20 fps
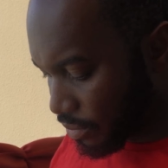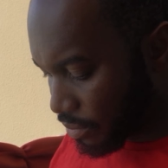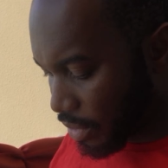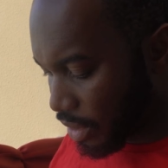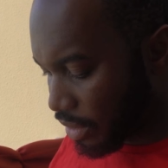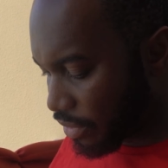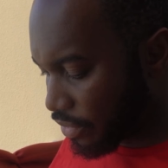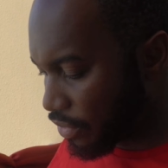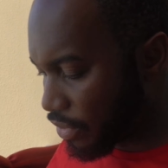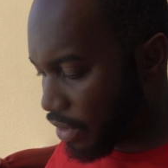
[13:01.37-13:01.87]

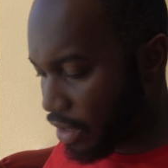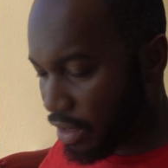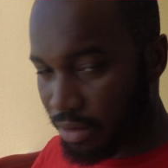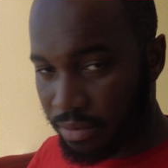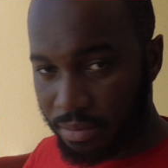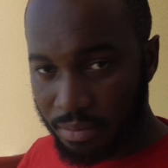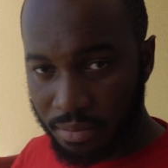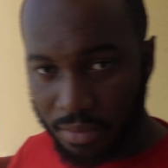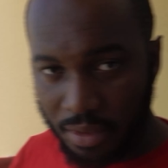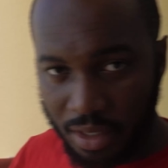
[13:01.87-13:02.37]
But
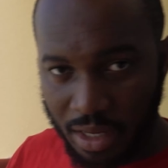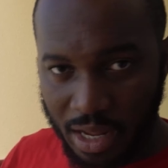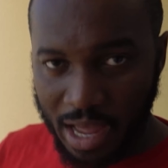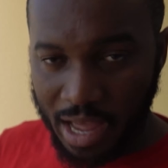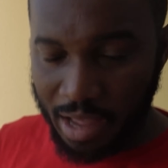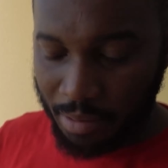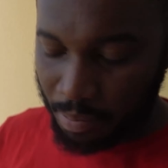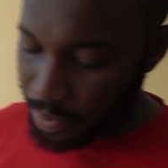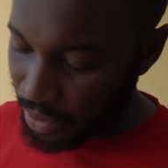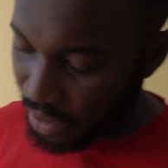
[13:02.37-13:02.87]
from the
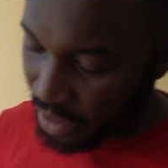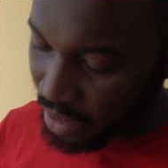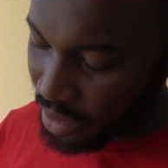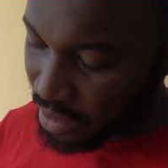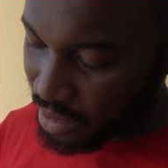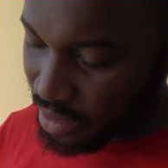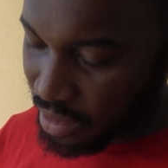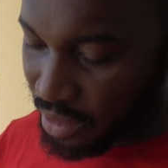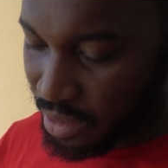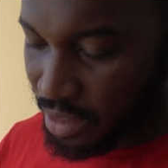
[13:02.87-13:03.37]
app here,
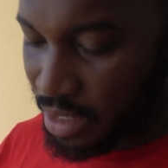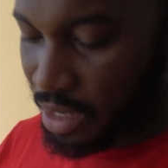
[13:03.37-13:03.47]
it says